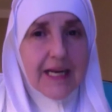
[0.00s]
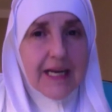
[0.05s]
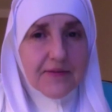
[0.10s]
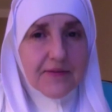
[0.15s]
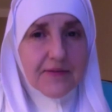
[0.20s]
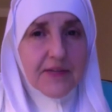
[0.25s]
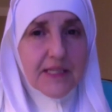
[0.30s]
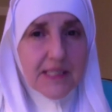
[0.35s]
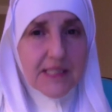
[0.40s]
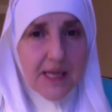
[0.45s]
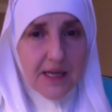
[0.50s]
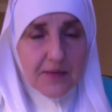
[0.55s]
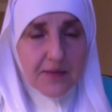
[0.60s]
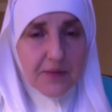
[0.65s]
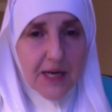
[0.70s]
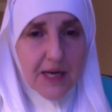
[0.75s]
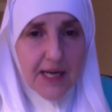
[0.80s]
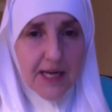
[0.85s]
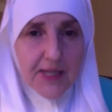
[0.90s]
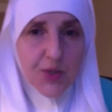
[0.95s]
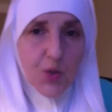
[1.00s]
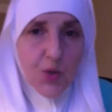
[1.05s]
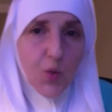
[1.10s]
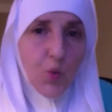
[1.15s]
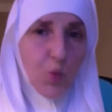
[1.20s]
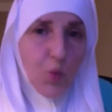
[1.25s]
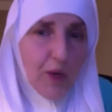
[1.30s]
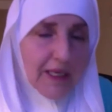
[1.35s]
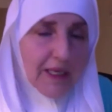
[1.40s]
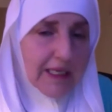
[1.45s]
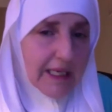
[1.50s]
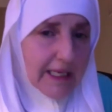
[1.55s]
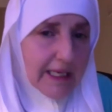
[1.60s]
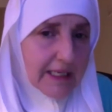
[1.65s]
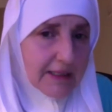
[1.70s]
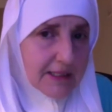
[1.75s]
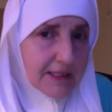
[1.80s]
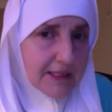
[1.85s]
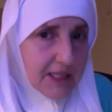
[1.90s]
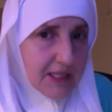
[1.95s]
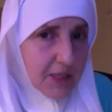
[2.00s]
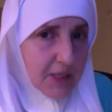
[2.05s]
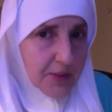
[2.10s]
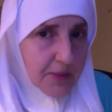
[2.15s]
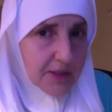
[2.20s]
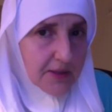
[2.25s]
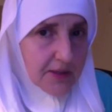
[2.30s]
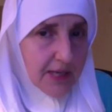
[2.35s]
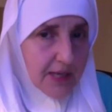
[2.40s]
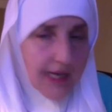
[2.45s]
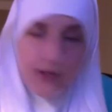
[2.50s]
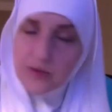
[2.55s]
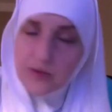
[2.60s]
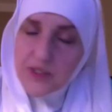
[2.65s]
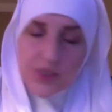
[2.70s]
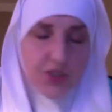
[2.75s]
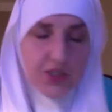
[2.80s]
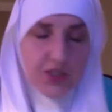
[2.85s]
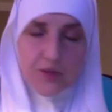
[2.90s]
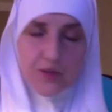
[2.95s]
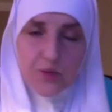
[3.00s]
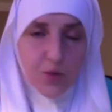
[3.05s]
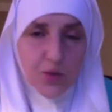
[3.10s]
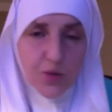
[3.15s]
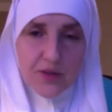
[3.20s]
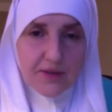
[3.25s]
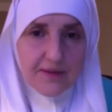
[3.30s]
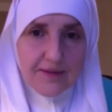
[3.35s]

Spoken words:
every time I go one layer deeper, I will see more.